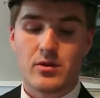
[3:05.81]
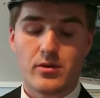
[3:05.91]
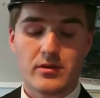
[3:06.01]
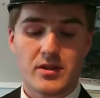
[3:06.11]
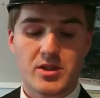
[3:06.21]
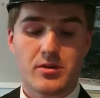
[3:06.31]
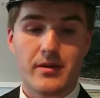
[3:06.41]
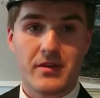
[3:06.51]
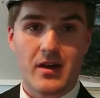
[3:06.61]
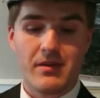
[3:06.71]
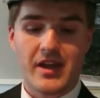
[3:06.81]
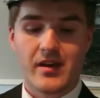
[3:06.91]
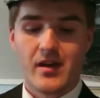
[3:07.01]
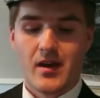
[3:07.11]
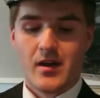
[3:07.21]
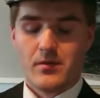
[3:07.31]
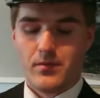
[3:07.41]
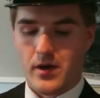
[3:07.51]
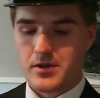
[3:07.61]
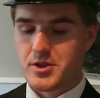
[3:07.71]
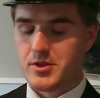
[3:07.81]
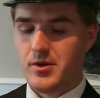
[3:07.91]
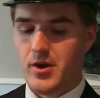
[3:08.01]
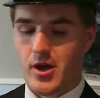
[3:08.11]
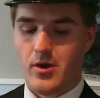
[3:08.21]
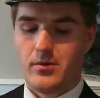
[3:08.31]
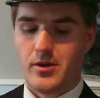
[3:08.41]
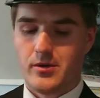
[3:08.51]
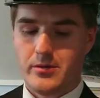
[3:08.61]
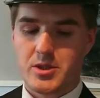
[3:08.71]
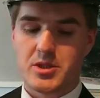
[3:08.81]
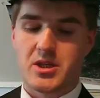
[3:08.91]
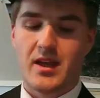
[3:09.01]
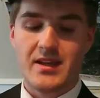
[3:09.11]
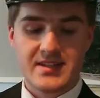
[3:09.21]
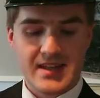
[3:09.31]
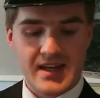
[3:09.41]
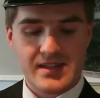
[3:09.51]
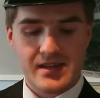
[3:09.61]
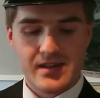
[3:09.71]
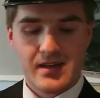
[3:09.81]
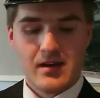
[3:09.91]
Gordon saw him coming. "That's no use," he said.